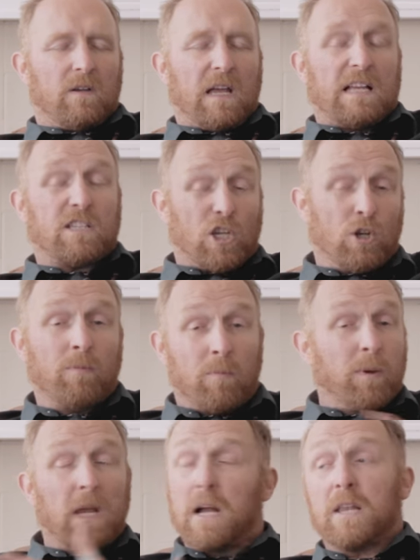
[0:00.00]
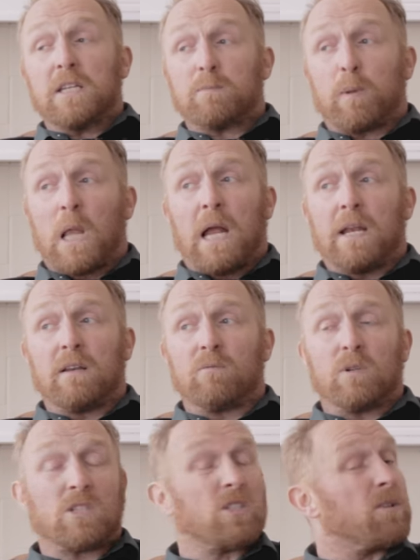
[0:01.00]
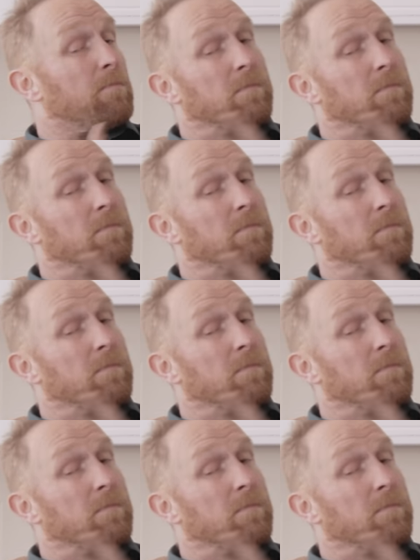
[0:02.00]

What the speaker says: as a human being on this planet, which is a